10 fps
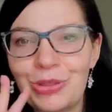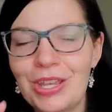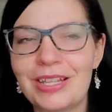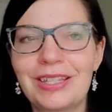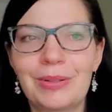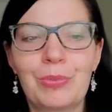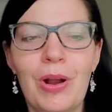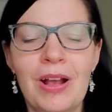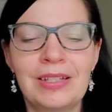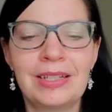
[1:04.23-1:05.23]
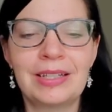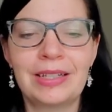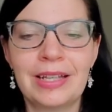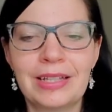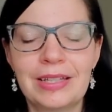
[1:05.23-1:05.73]
with this and processing
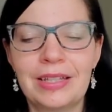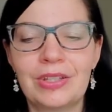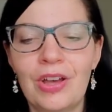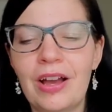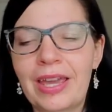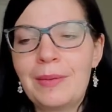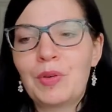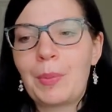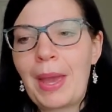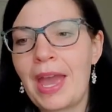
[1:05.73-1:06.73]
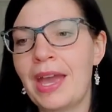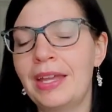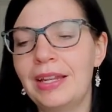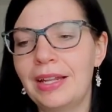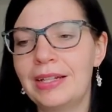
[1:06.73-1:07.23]
this thought came into my
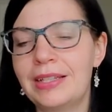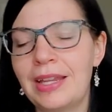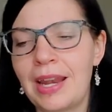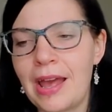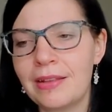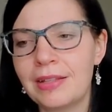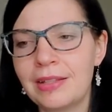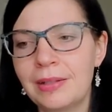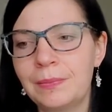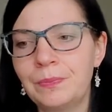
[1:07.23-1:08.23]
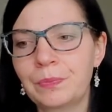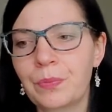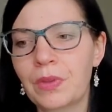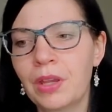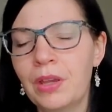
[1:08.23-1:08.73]
head, and it said, Allison,
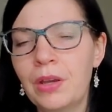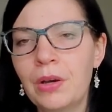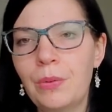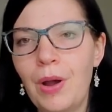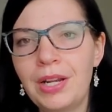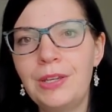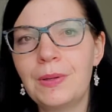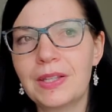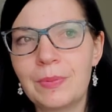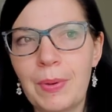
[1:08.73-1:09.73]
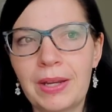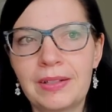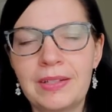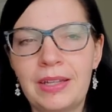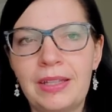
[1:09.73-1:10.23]
why do you
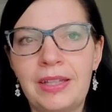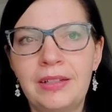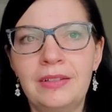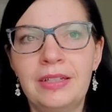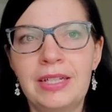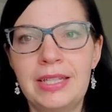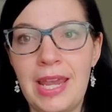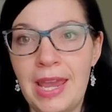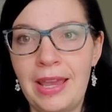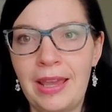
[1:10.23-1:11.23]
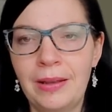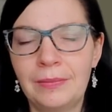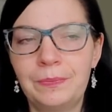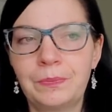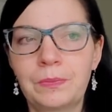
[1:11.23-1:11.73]
expect to heal in a day
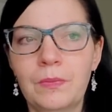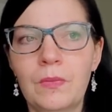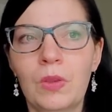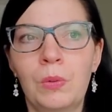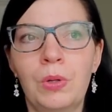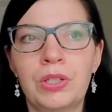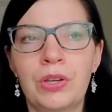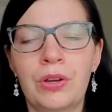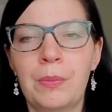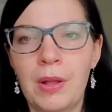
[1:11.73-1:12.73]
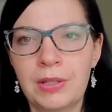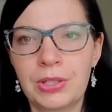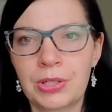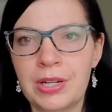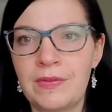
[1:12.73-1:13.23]
what took
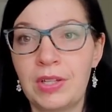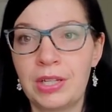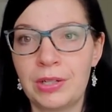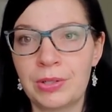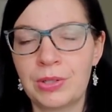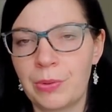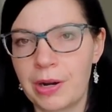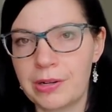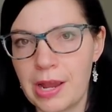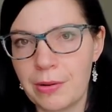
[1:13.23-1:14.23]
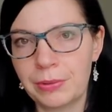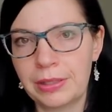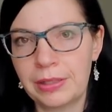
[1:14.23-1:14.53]
months or even years to wear down?